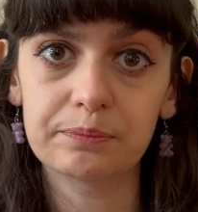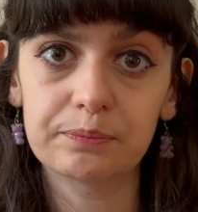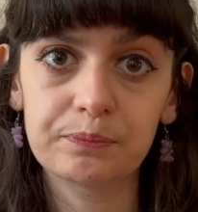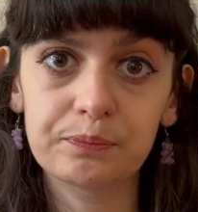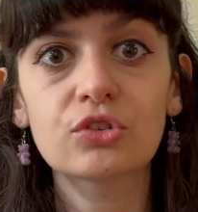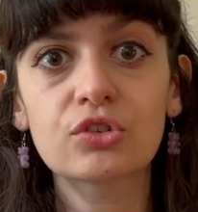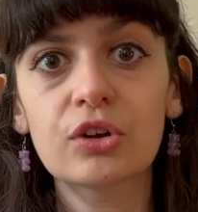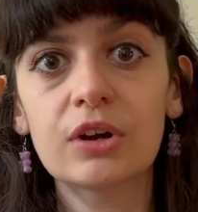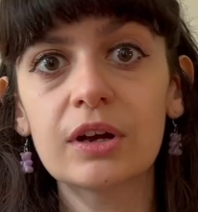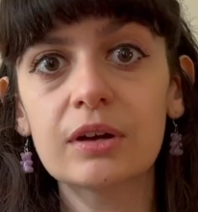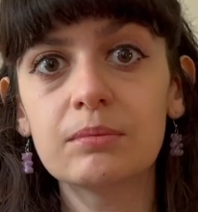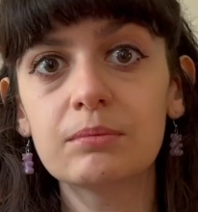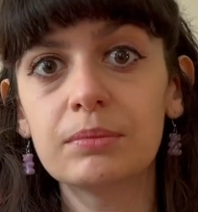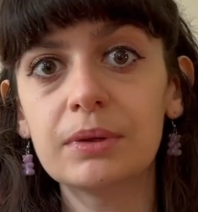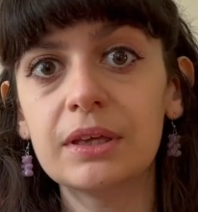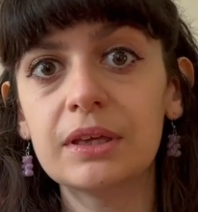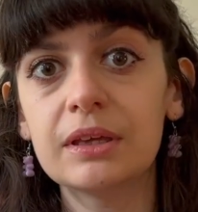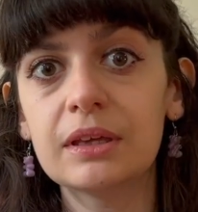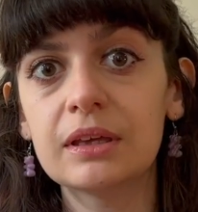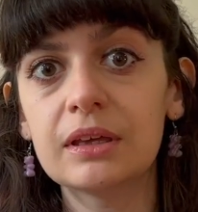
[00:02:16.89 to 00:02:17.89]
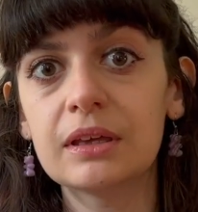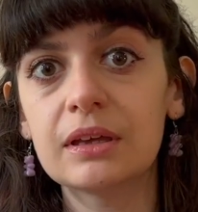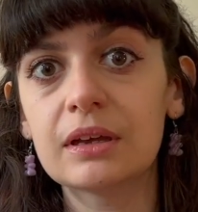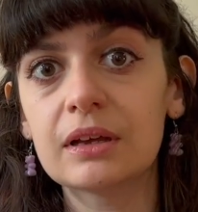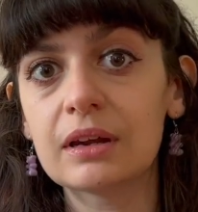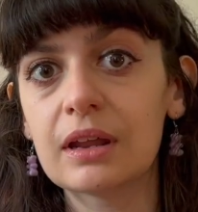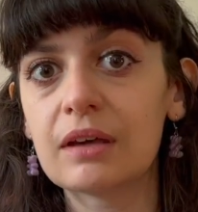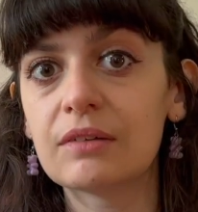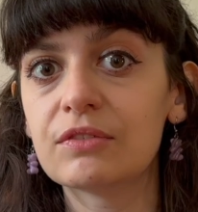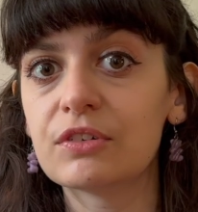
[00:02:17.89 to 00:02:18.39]
Try and be
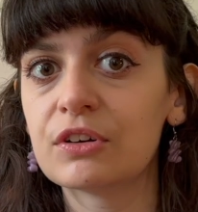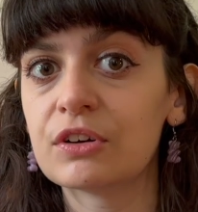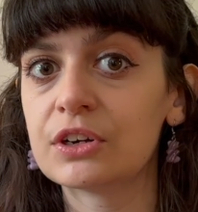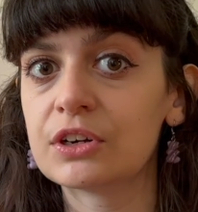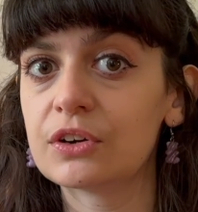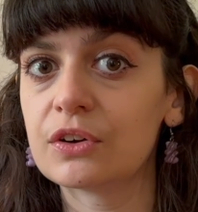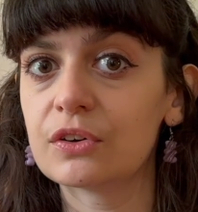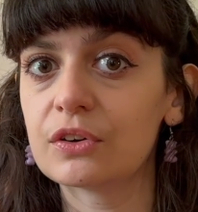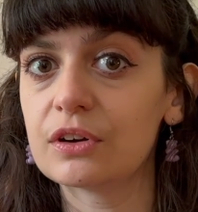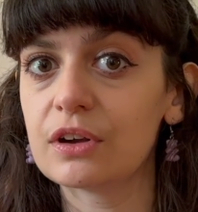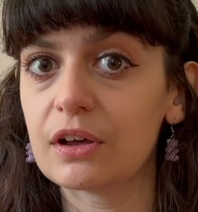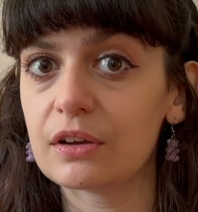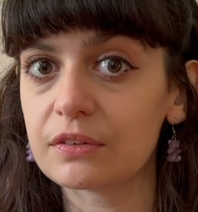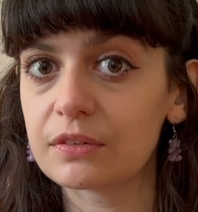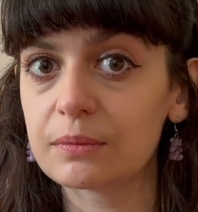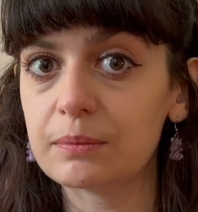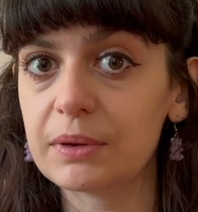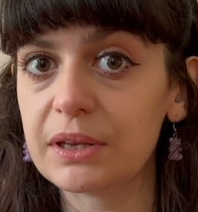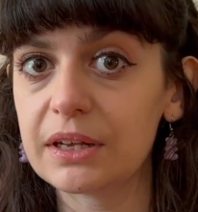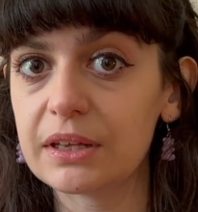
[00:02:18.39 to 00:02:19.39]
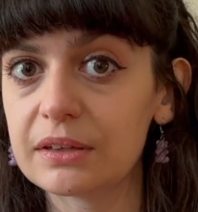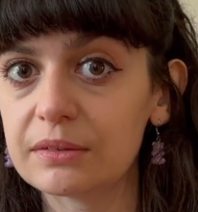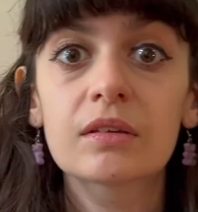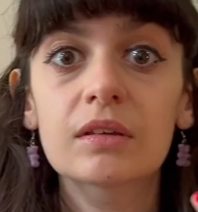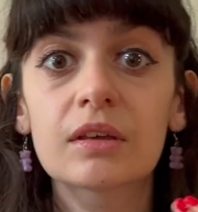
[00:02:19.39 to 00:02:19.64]
clever and not last minute.